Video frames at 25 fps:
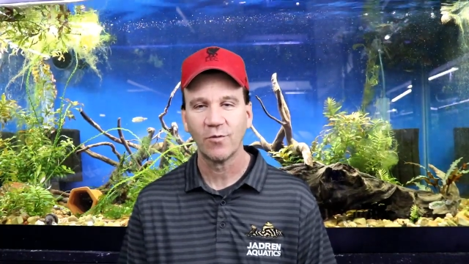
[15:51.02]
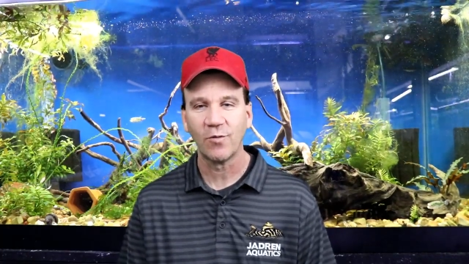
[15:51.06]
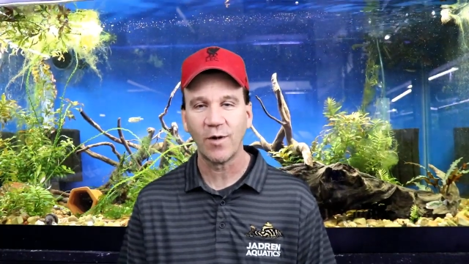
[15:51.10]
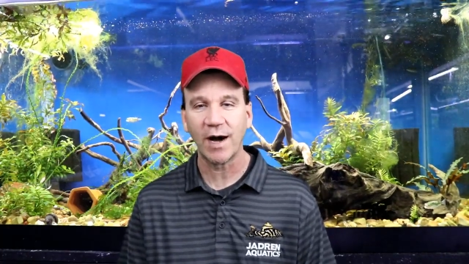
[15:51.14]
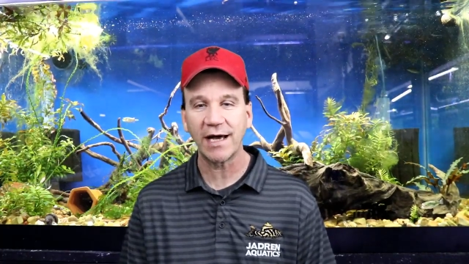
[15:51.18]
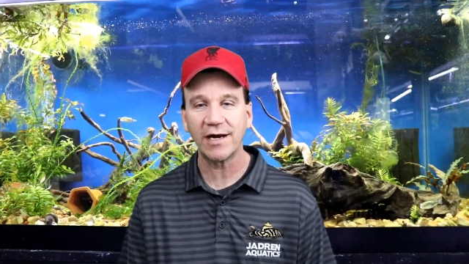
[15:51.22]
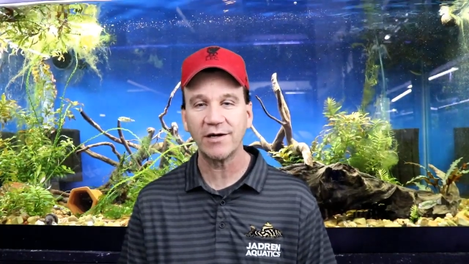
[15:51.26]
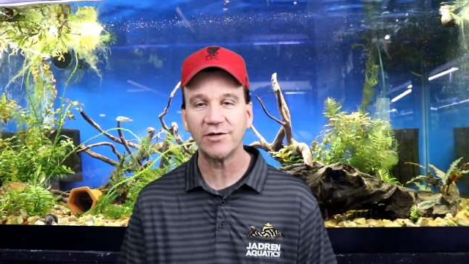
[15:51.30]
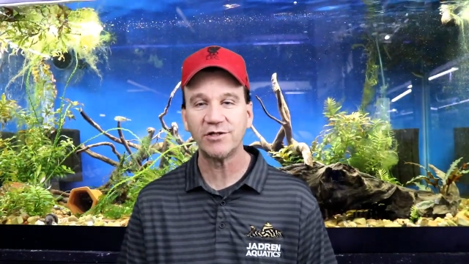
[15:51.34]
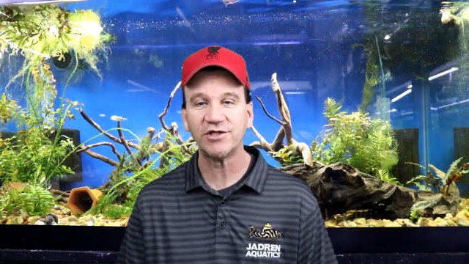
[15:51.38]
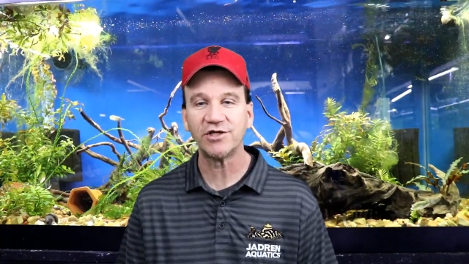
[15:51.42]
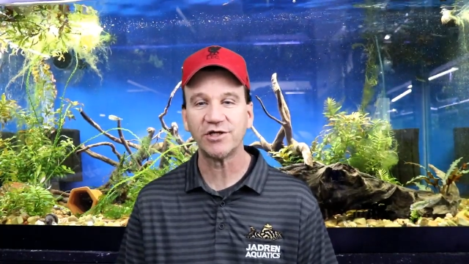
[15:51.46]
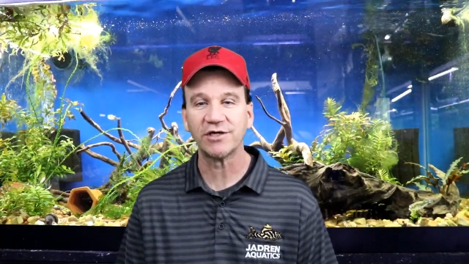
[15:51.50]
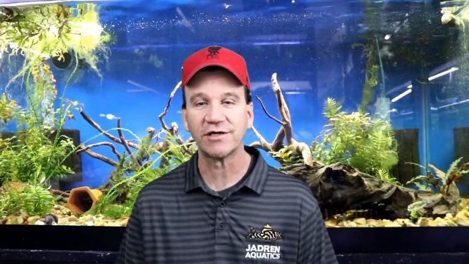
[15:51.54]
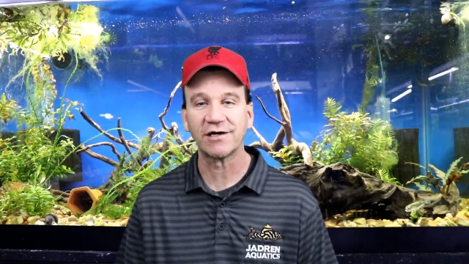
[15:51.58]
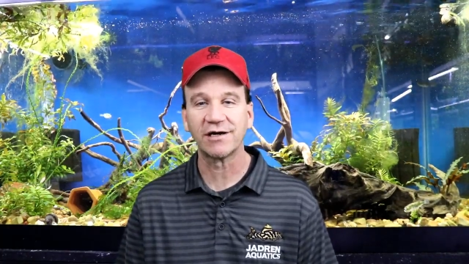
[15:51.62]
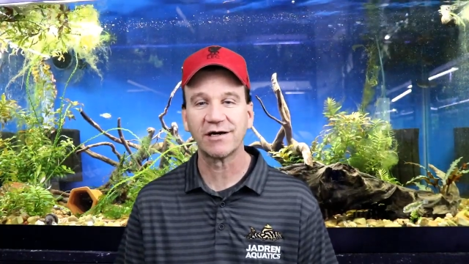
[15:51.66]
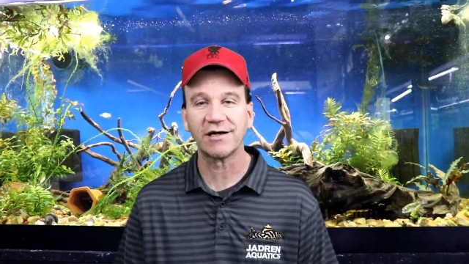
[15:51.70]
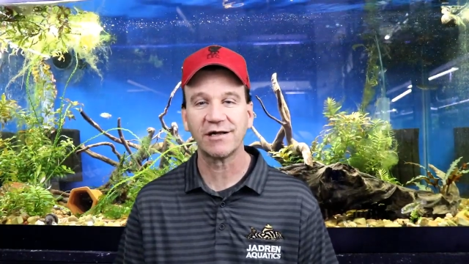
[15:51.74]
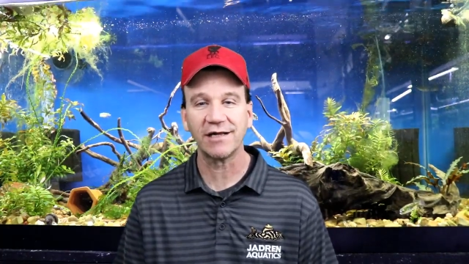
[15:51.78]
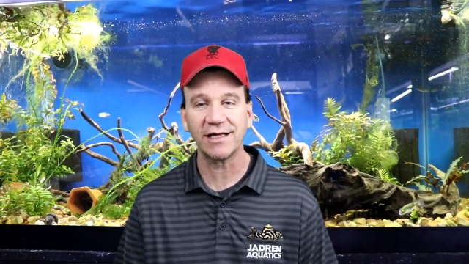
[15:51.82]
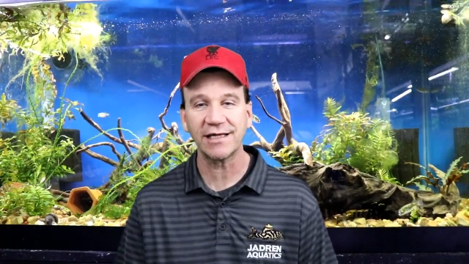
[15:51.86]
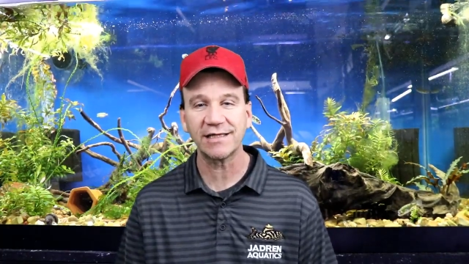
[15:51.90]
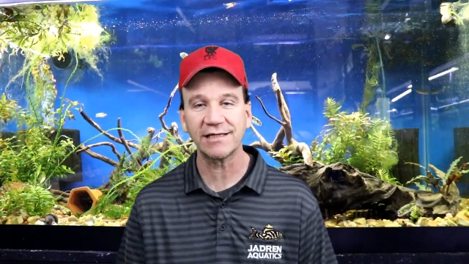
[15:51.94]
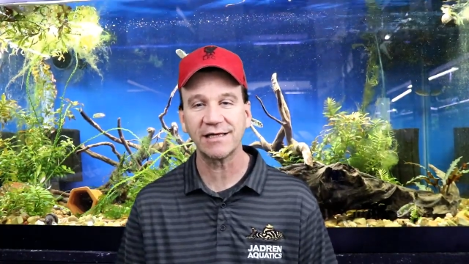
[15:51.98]
Why don't you
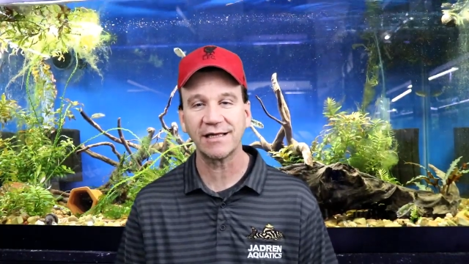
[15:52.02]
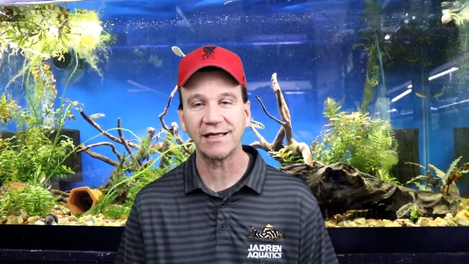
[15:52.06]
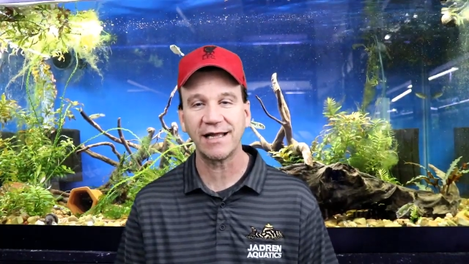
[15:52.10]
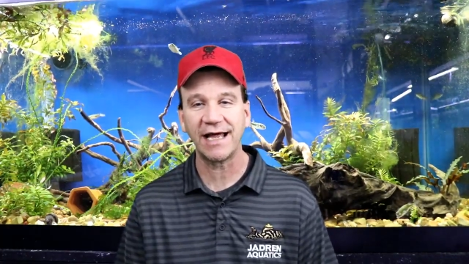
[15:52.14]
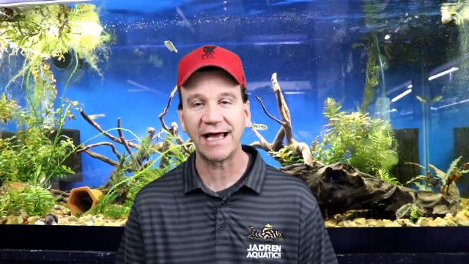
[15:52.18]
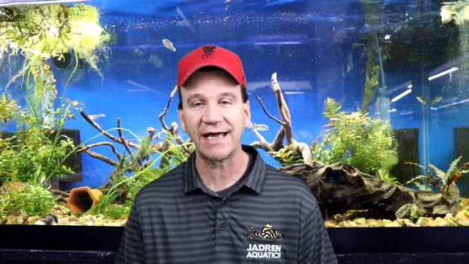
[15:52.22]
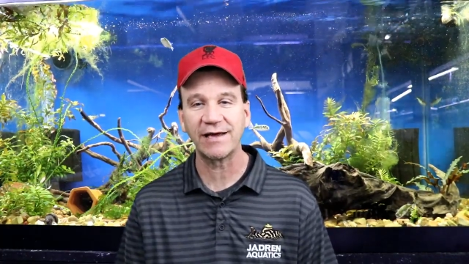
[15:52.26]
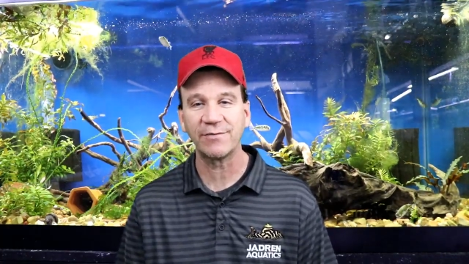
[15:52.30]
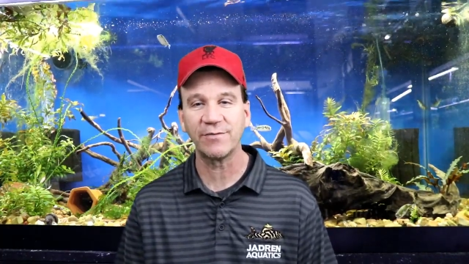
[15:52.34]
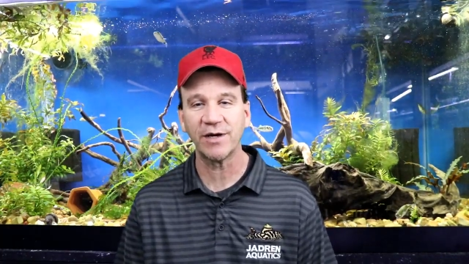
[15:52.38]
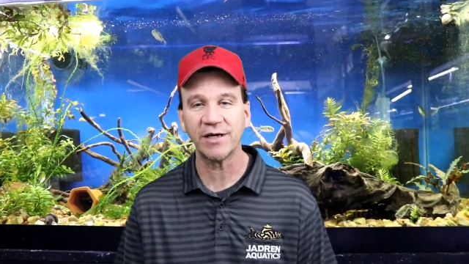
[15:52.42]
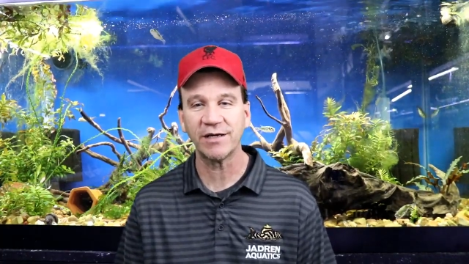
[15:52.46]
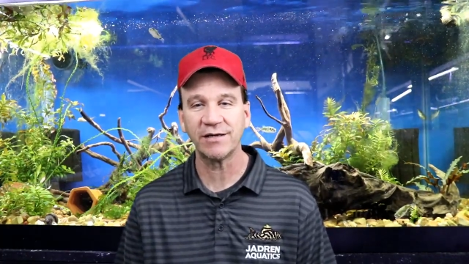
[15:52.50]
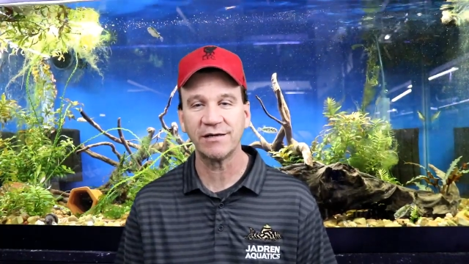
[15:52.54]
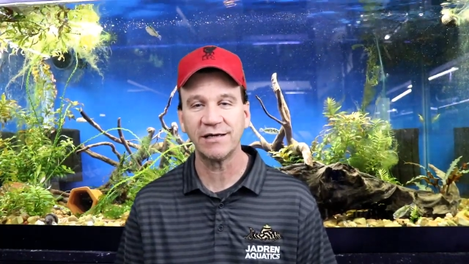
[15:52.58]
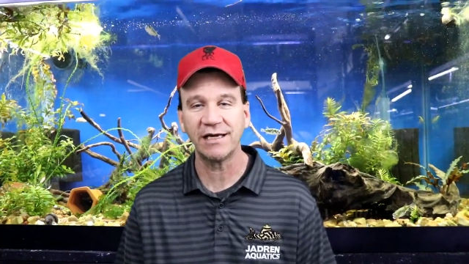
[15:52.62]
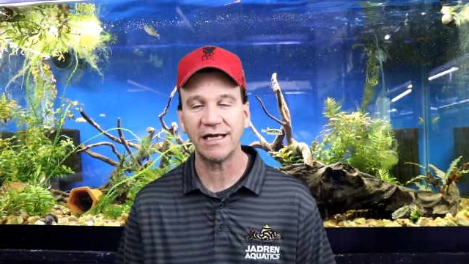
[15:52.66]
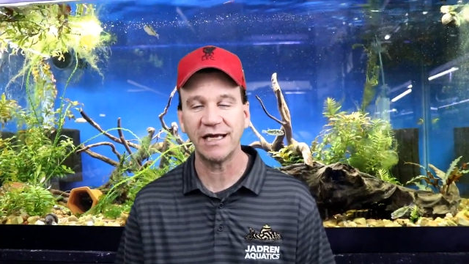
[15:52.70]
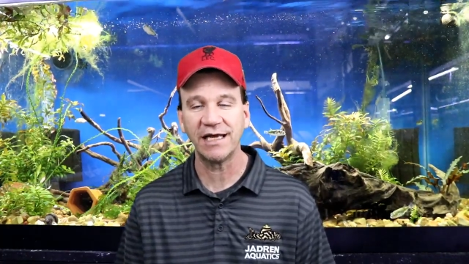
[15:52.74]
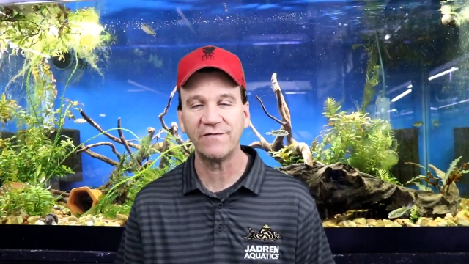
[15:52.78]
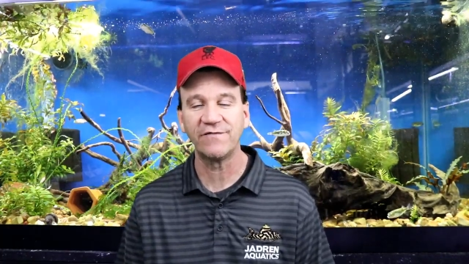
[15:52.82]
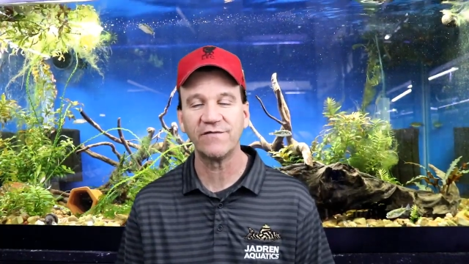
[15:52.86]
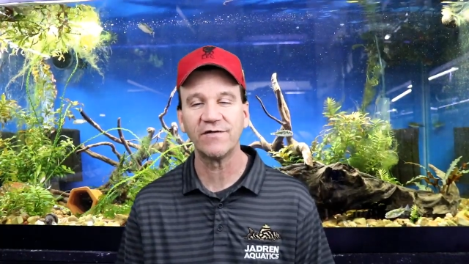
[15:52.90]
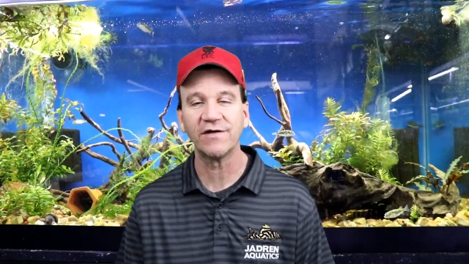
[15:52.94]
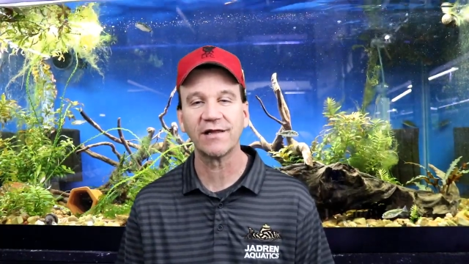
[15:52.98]
click the like button
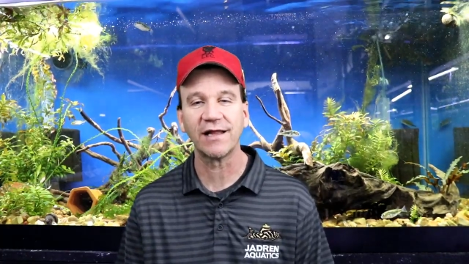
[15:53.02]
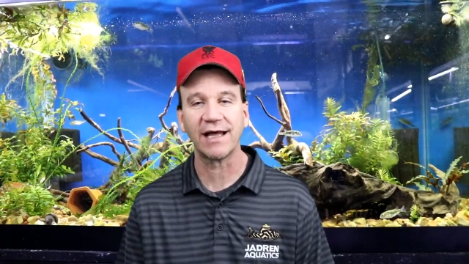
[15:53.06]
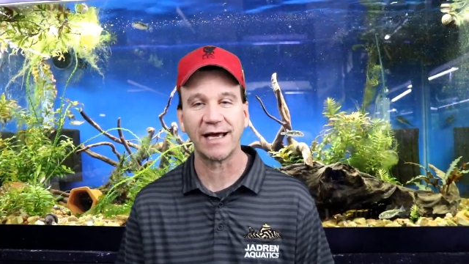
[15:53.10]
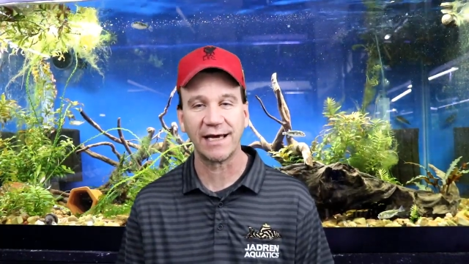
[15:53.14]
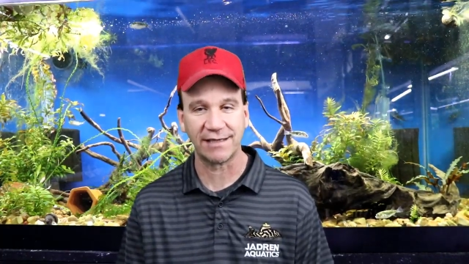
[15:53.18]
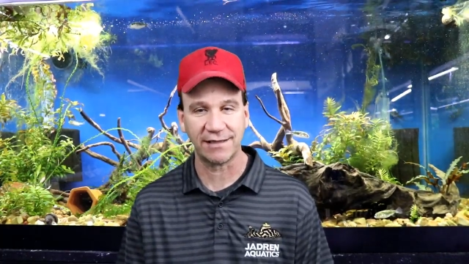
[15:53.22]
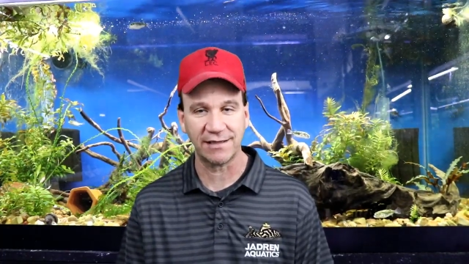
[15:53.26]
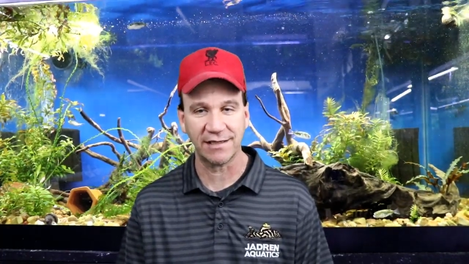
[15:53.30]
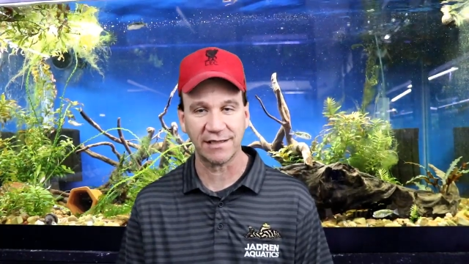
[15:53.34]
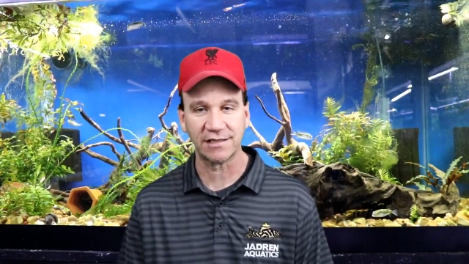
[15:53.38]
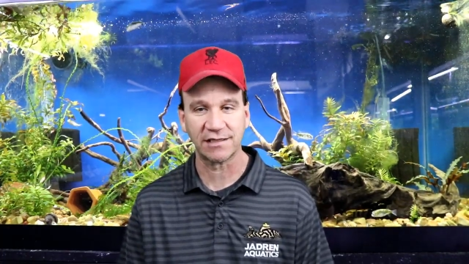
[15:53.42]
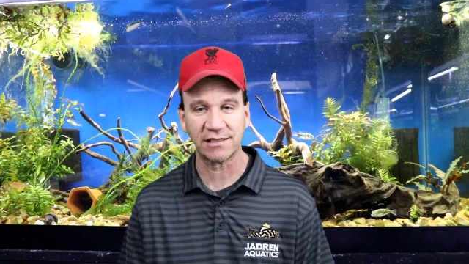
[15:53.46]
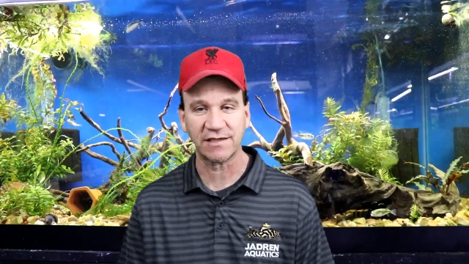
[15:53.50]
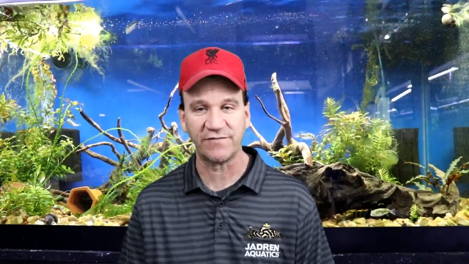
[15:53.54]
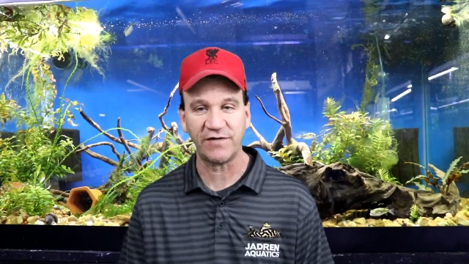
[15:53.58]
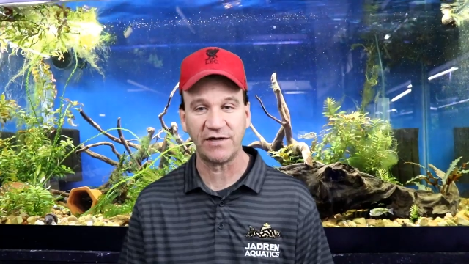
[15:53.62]
if you like this?